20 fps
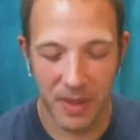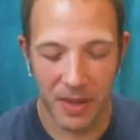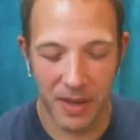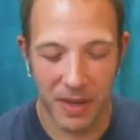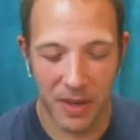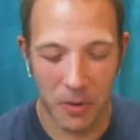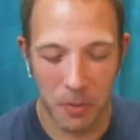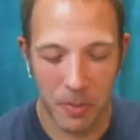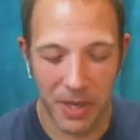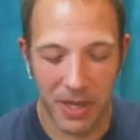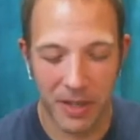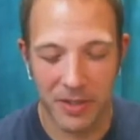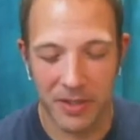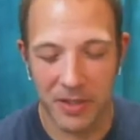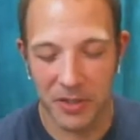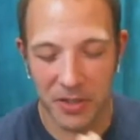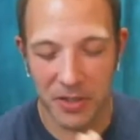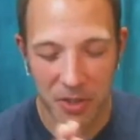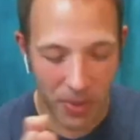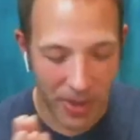because
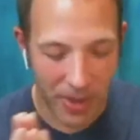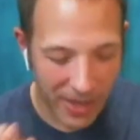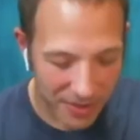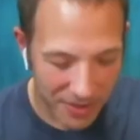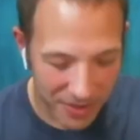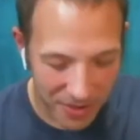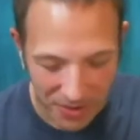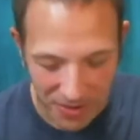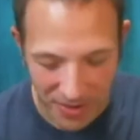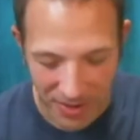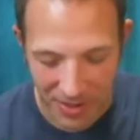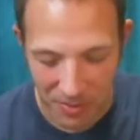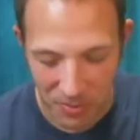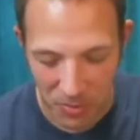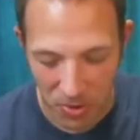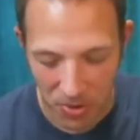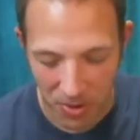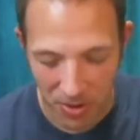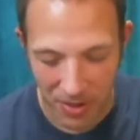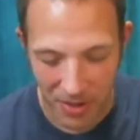there's no editors
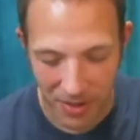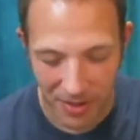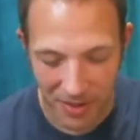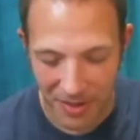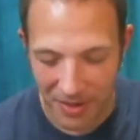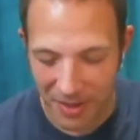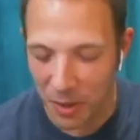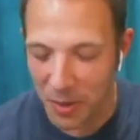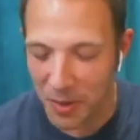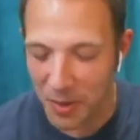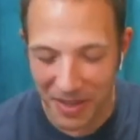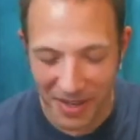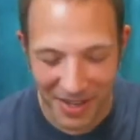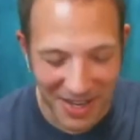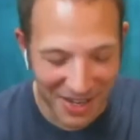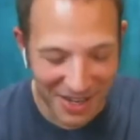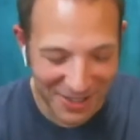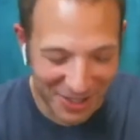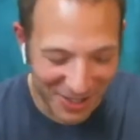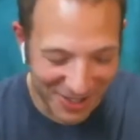anymore, the other thing I
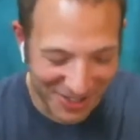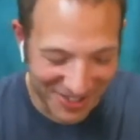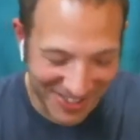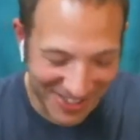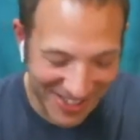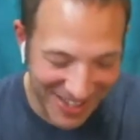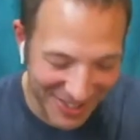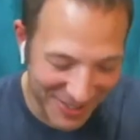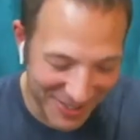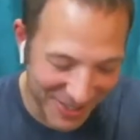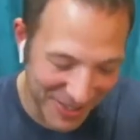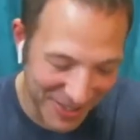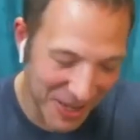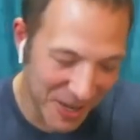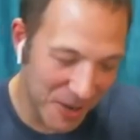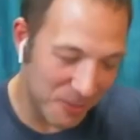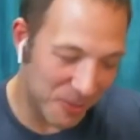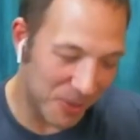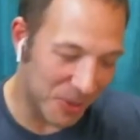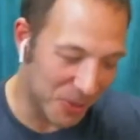just see is,
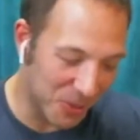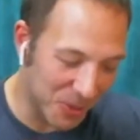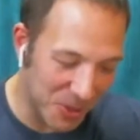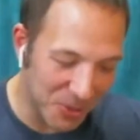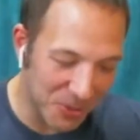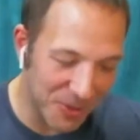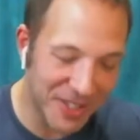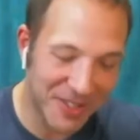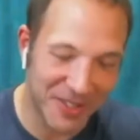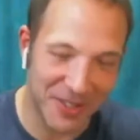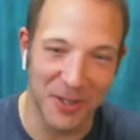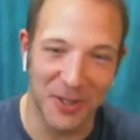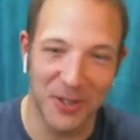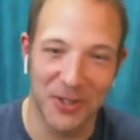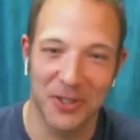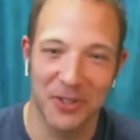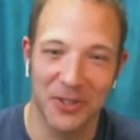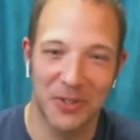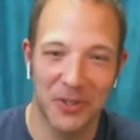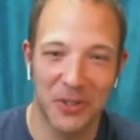well, do your
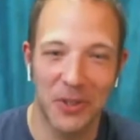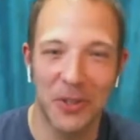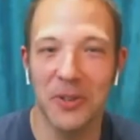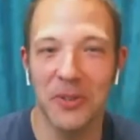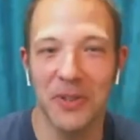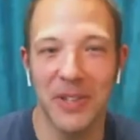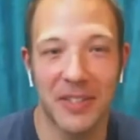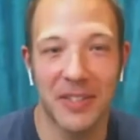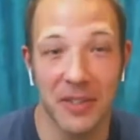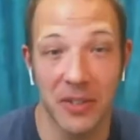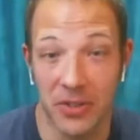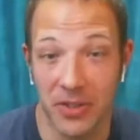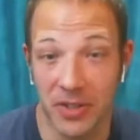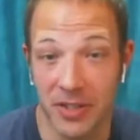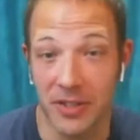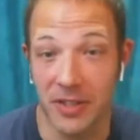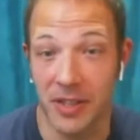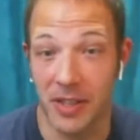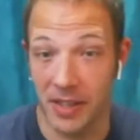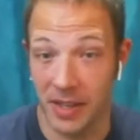research. Do your research is
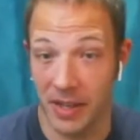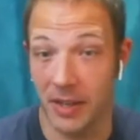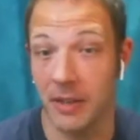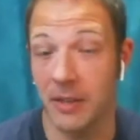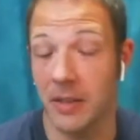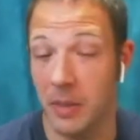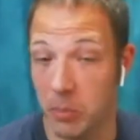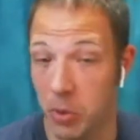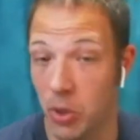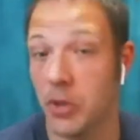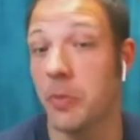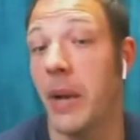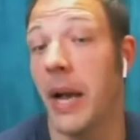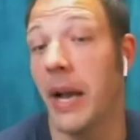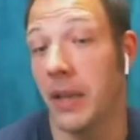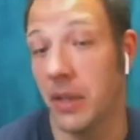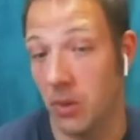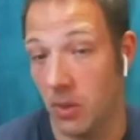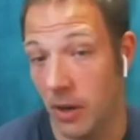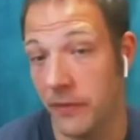the thing, the
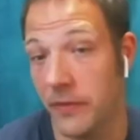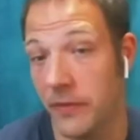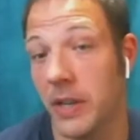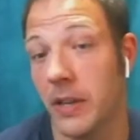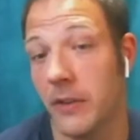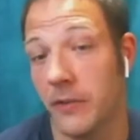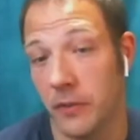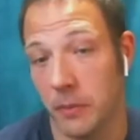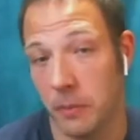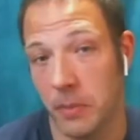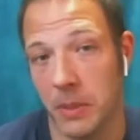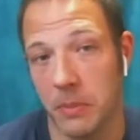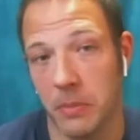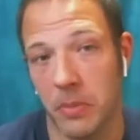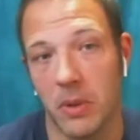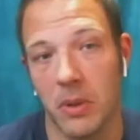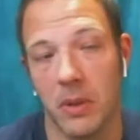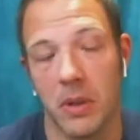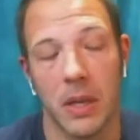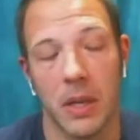pushback you often get from
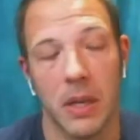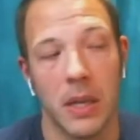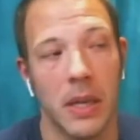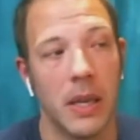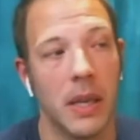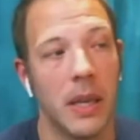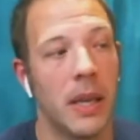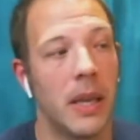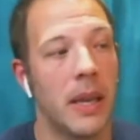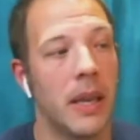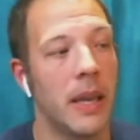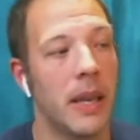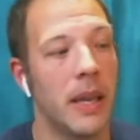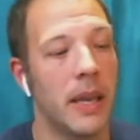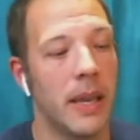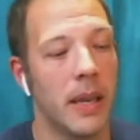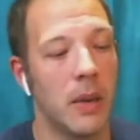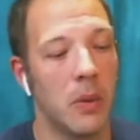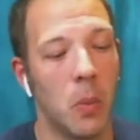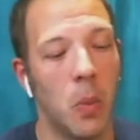people.
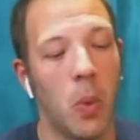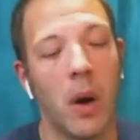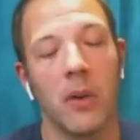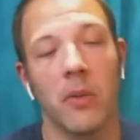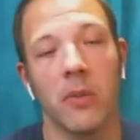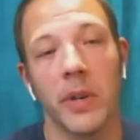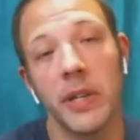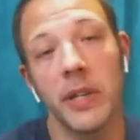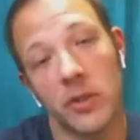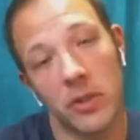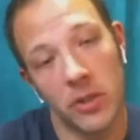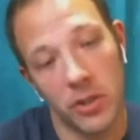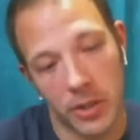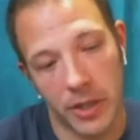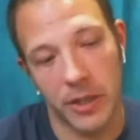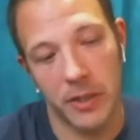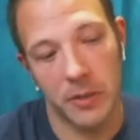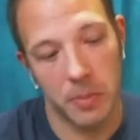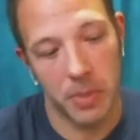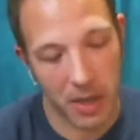And what research
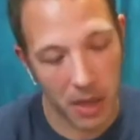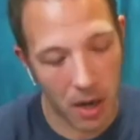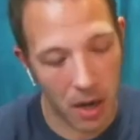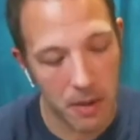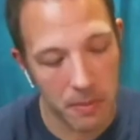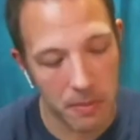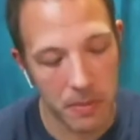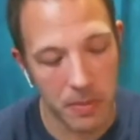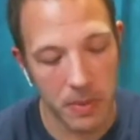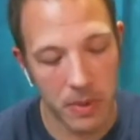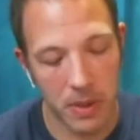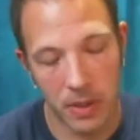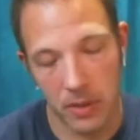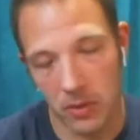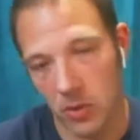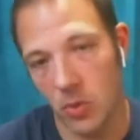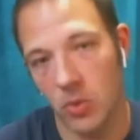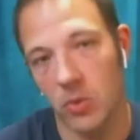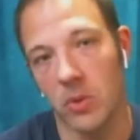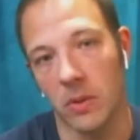has become is
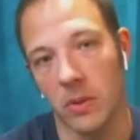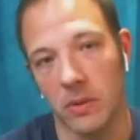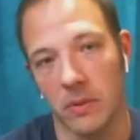Google.